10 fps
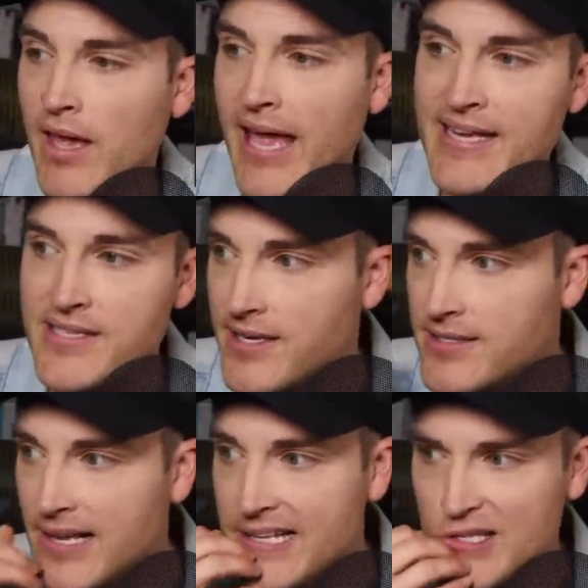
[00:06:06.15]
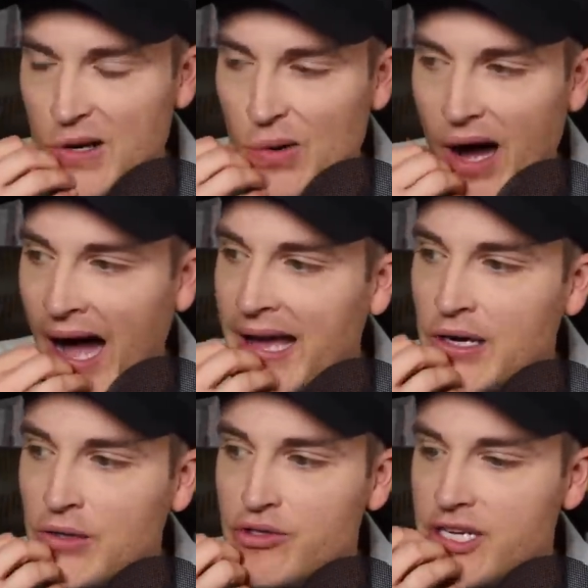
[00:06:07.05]
asics and so i
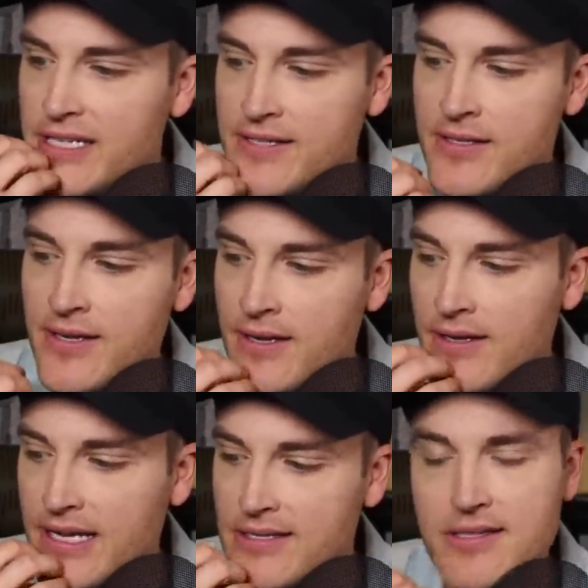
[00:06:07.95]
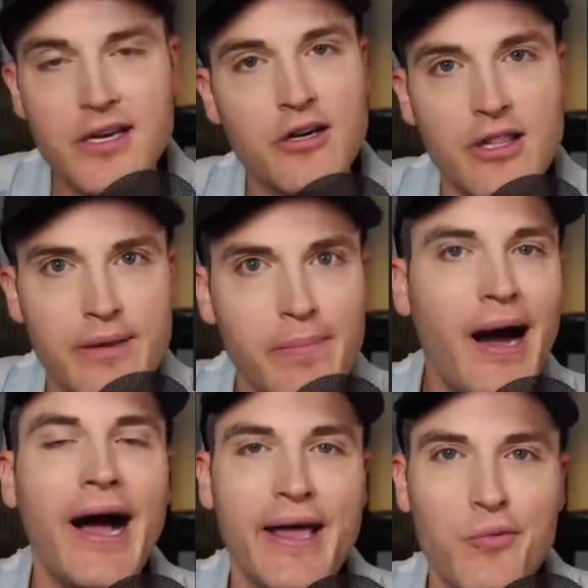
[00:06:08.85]
don't just necessarily
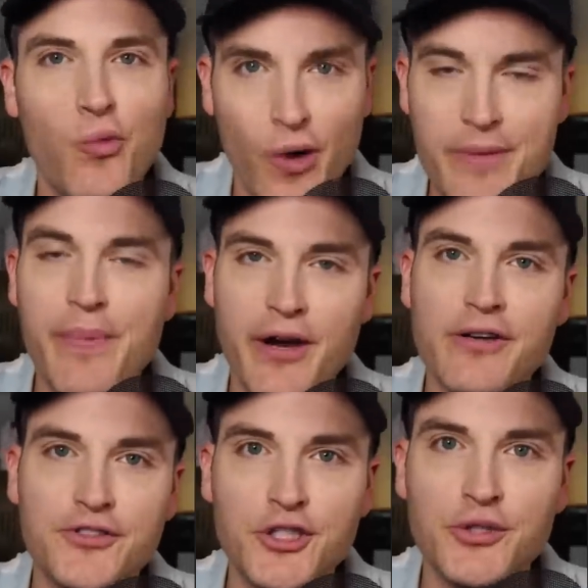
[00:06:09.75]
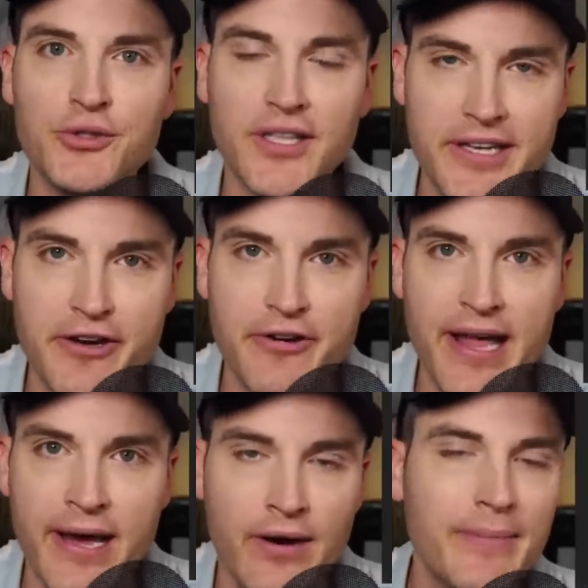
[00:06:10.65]
buy one pair of shoes a year
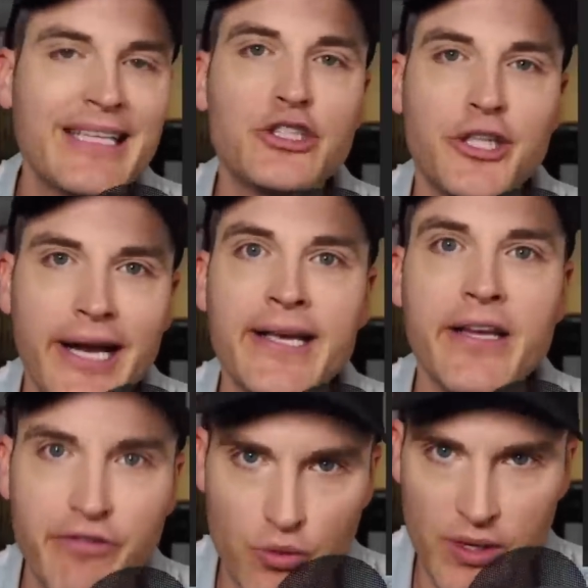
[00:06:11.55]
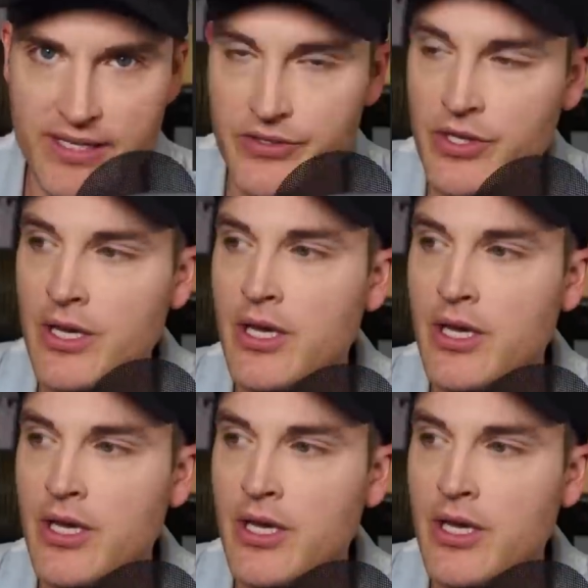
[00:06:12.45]
now. I'm like trying different ones.